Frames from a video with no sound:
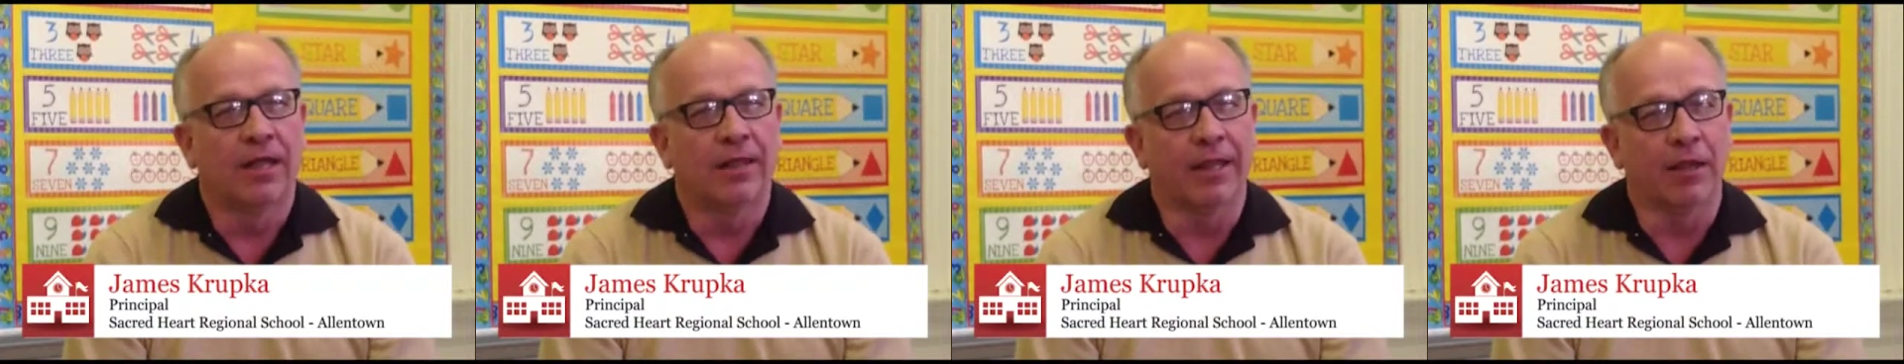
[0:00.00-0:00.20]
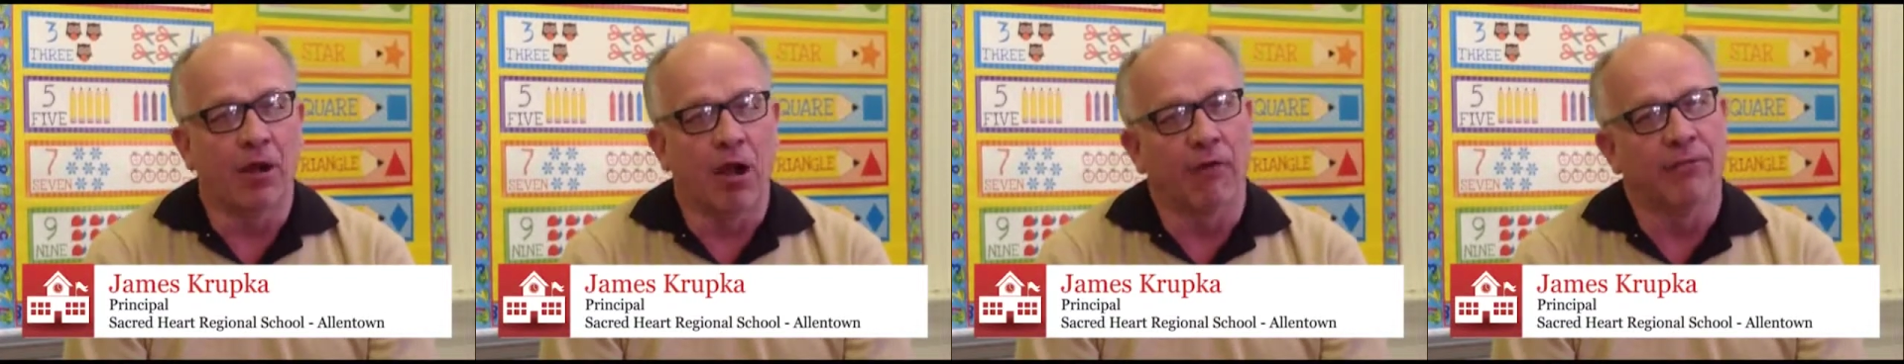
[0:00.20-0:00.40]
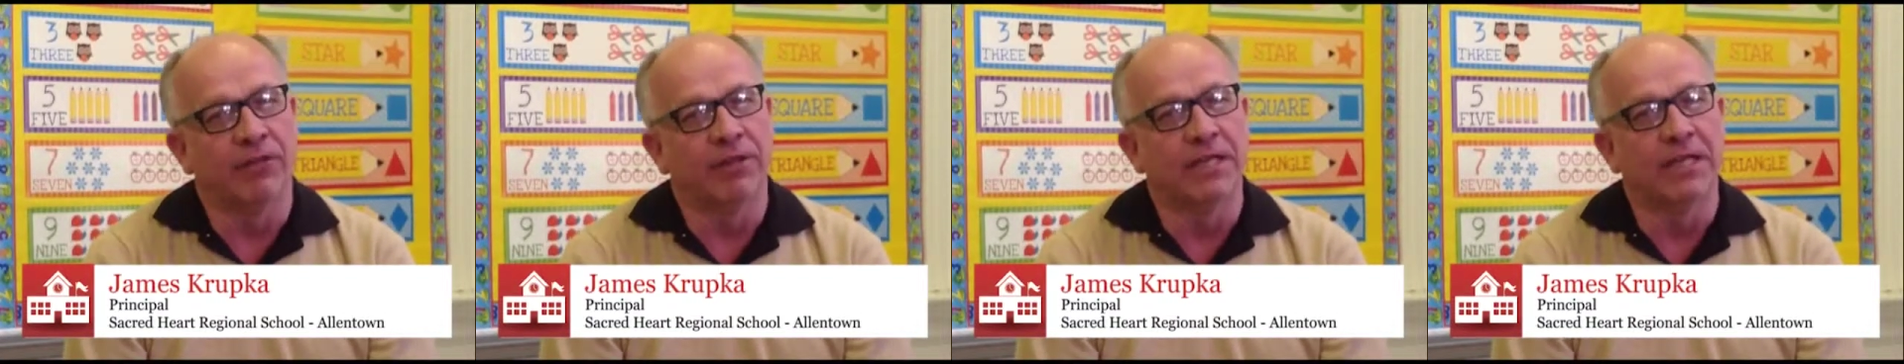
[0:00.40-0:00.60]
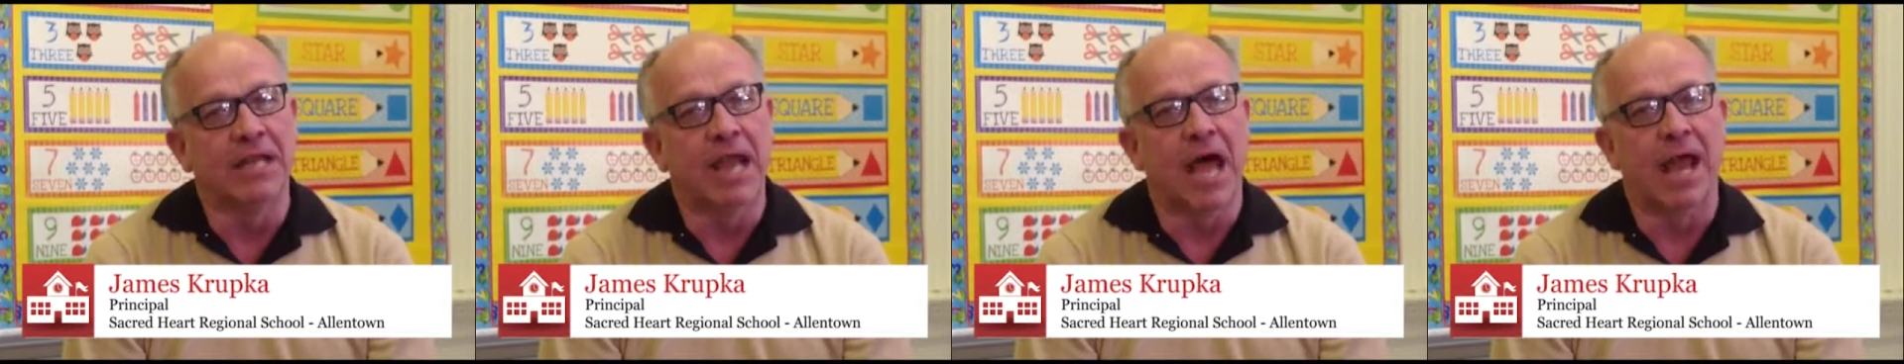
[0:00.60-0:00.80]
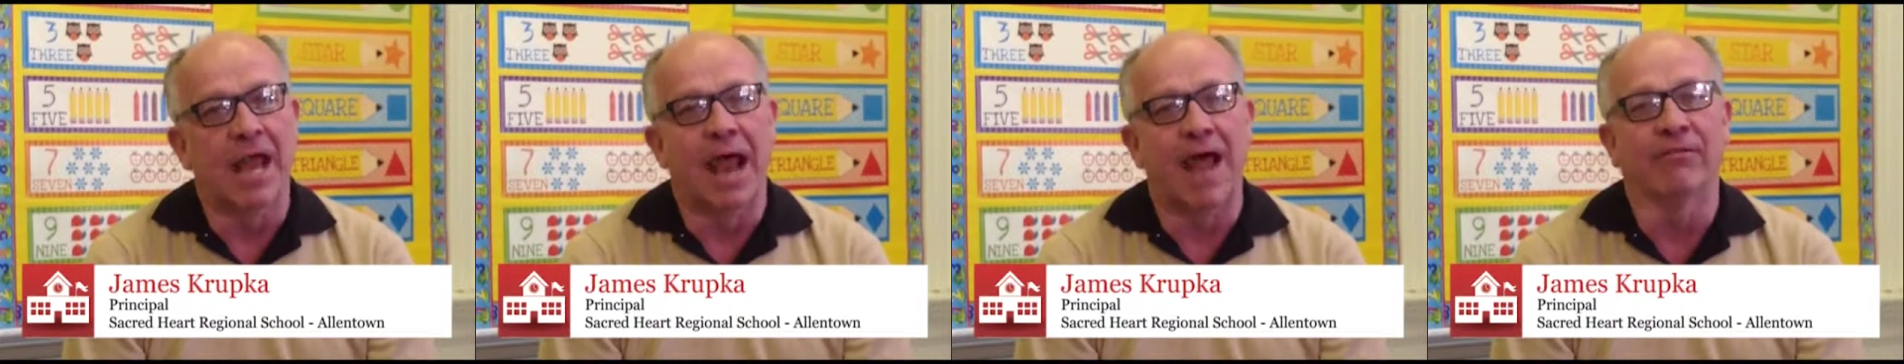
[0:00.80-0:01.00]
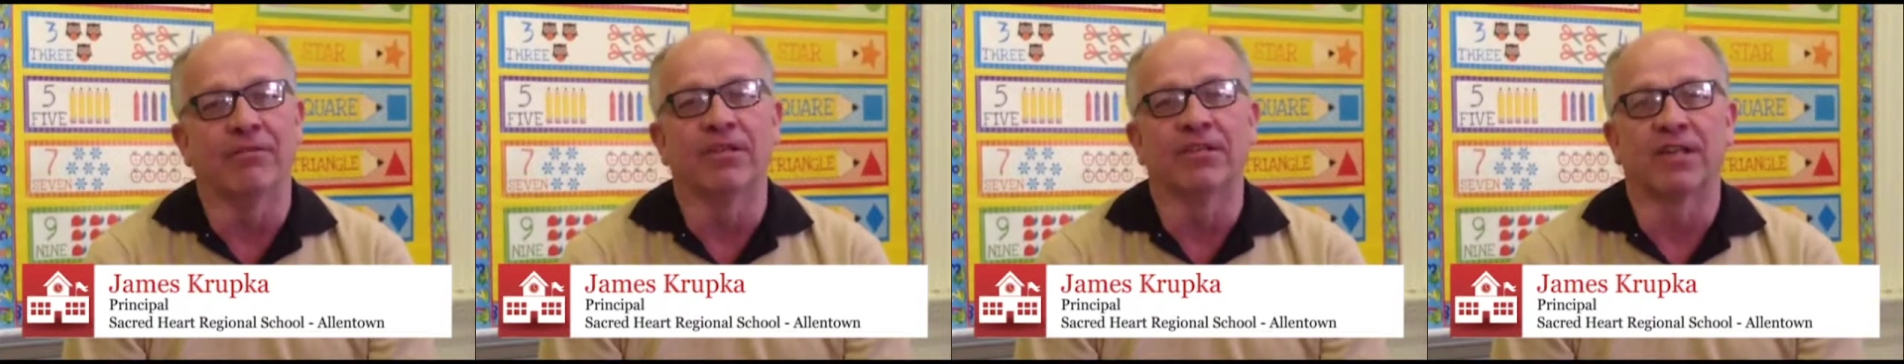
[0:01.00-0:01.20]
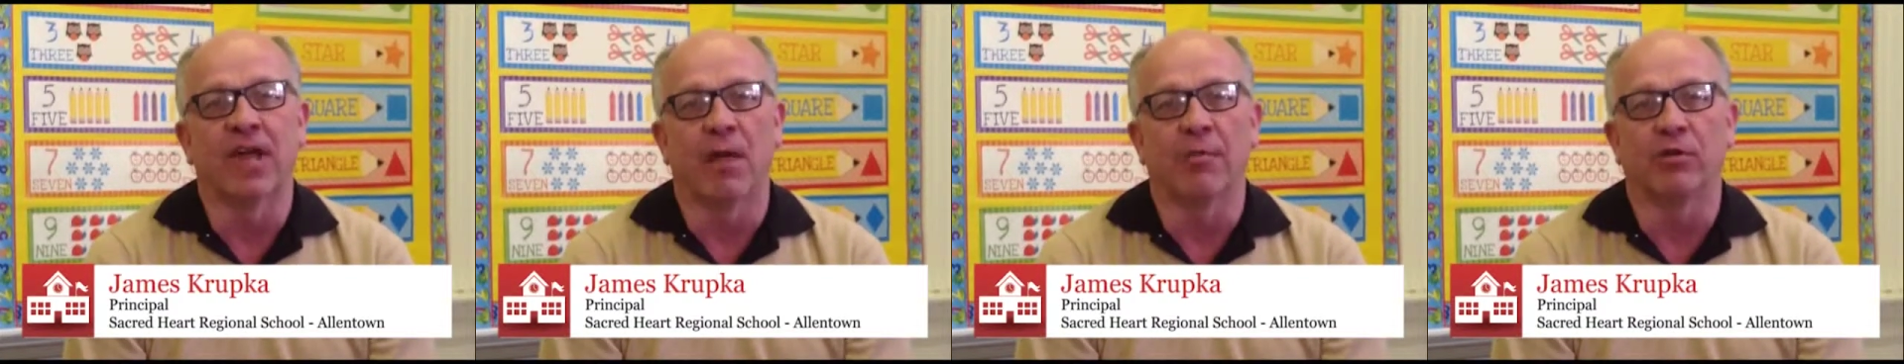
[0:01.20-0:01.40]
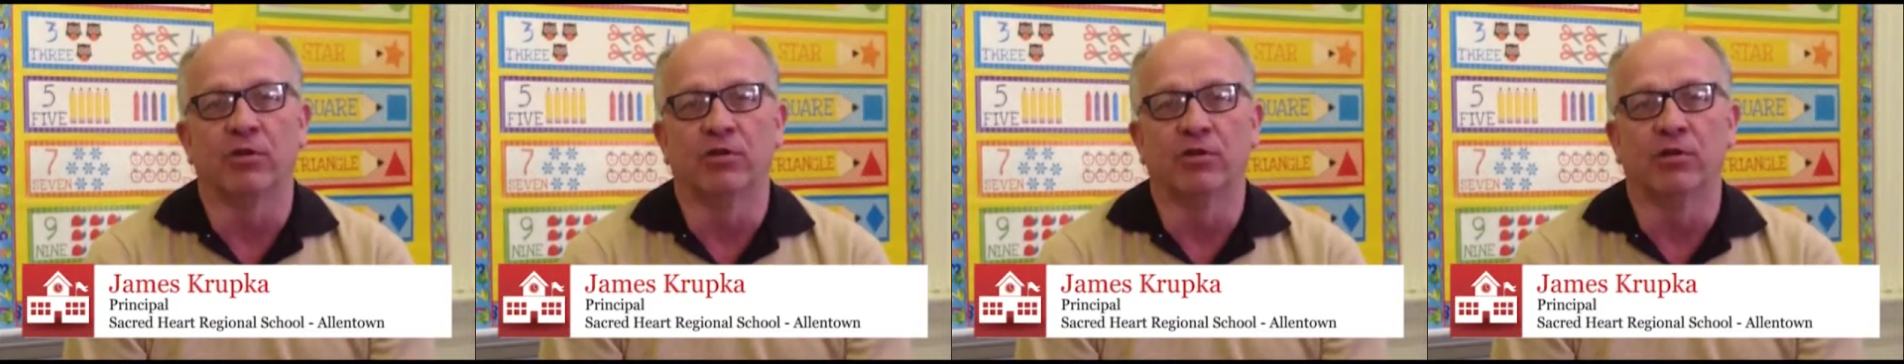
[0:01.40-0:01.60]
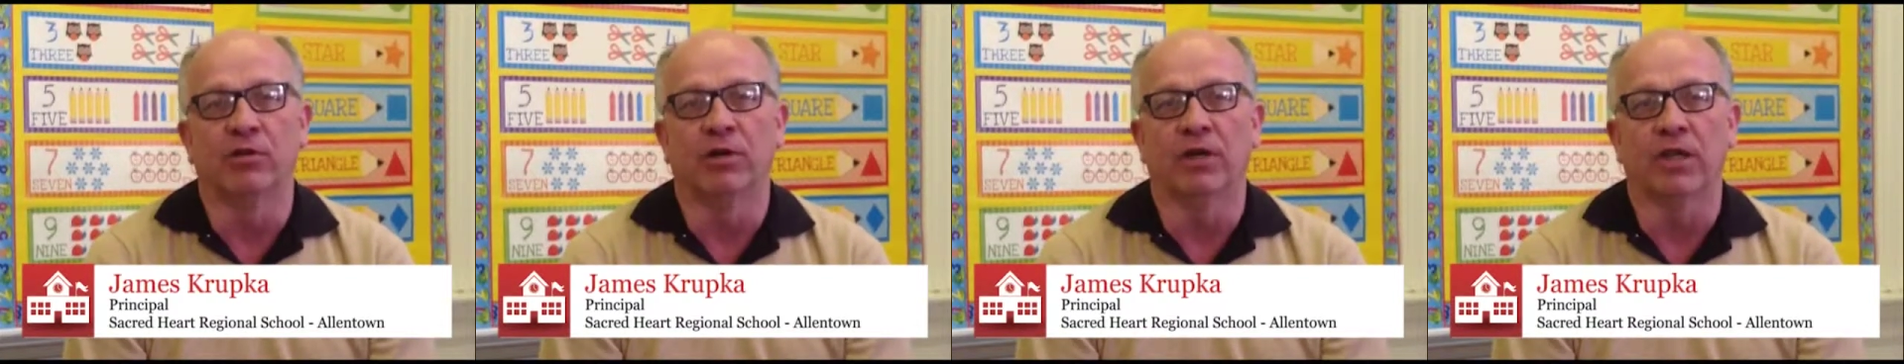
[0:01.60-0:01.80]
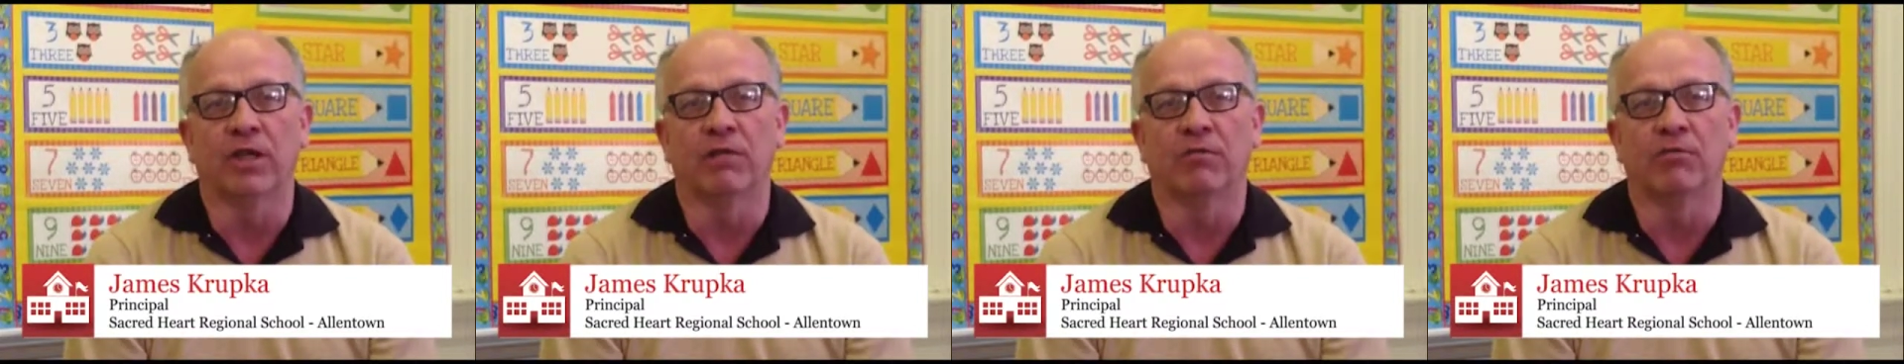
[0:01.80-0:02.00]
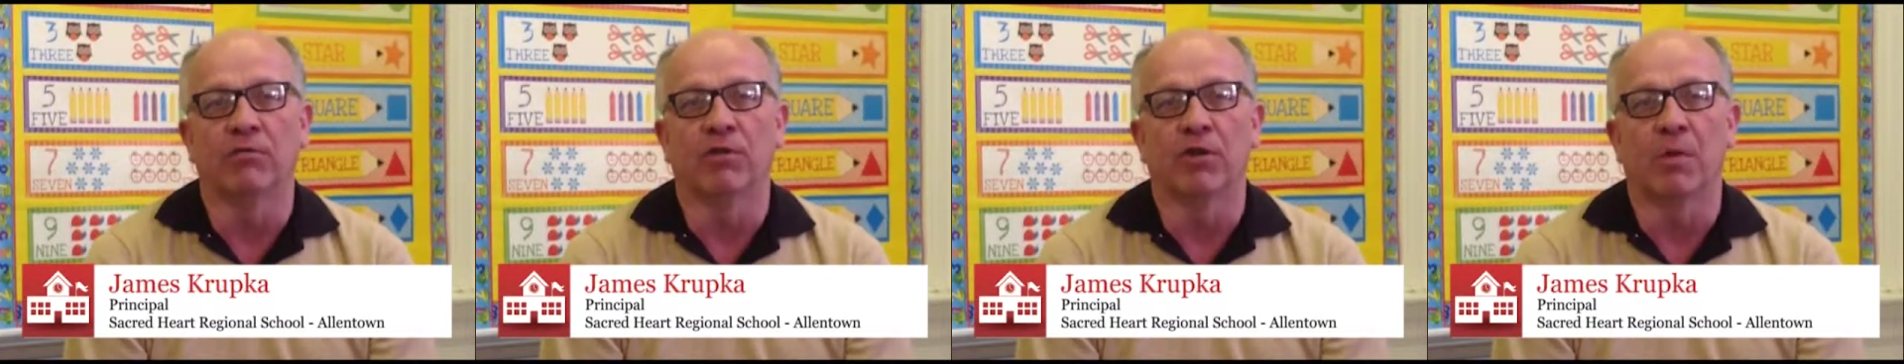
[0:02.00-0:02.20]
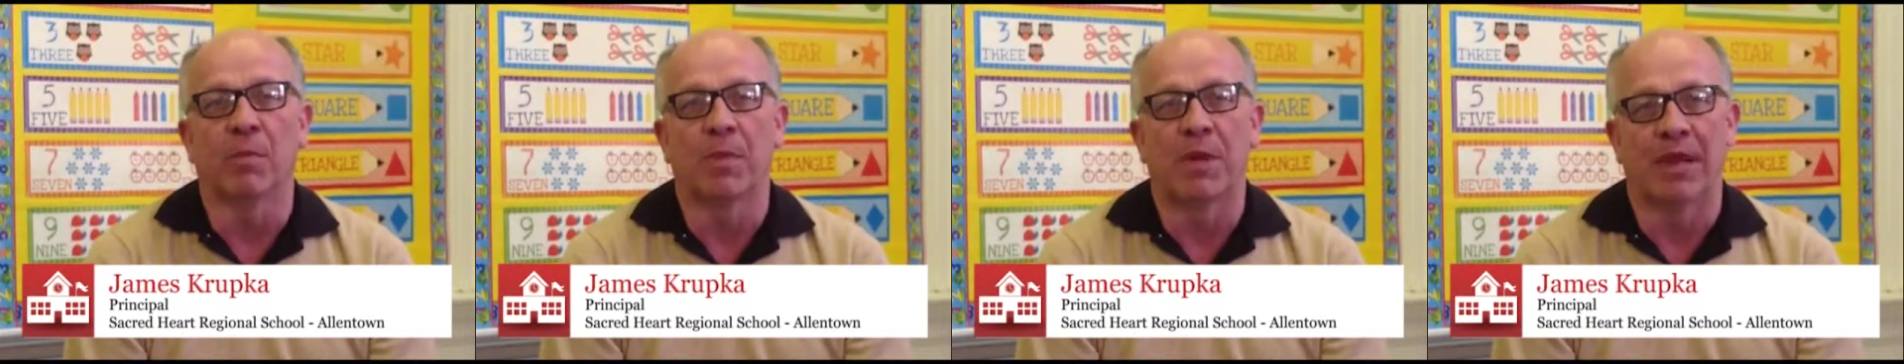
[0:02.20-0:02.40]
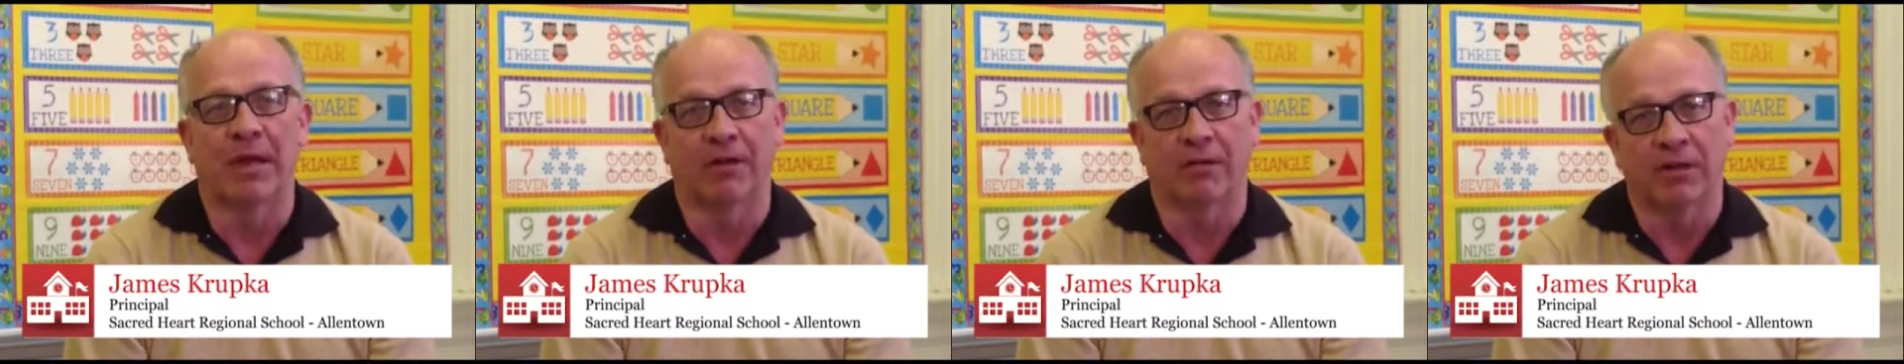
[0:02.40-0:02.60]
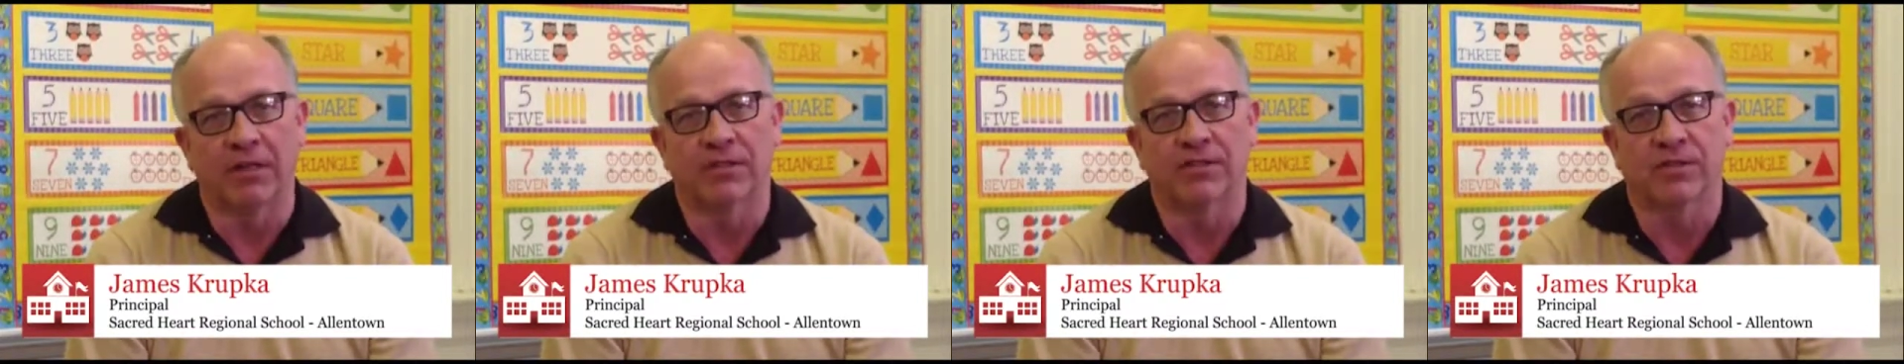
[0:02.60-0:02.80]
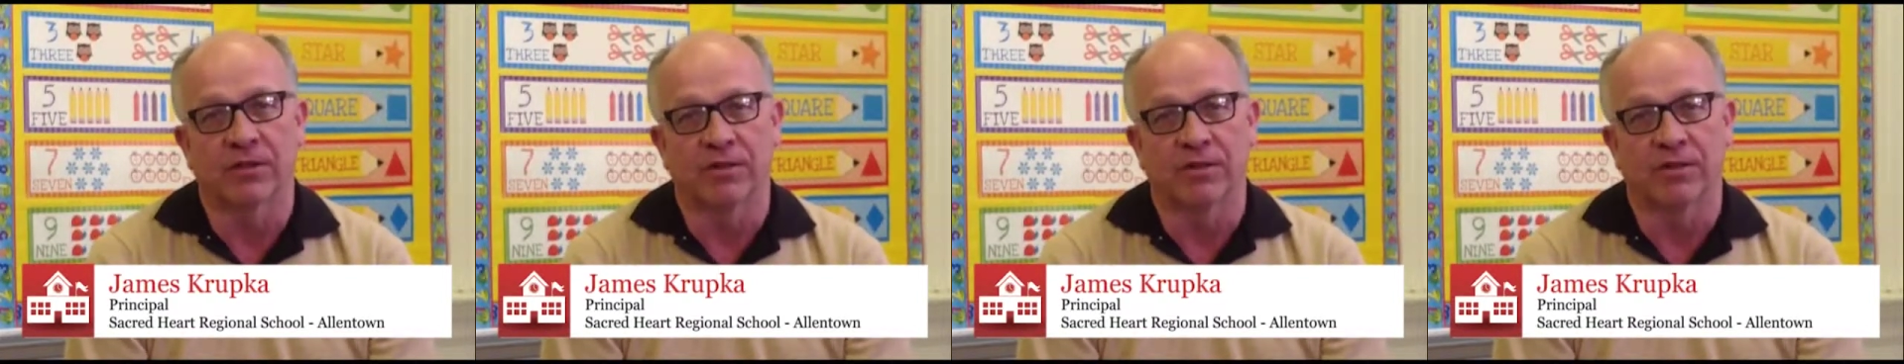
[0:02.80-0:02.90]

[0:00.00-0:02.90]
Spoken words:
they often did not have this opportunity through their parents.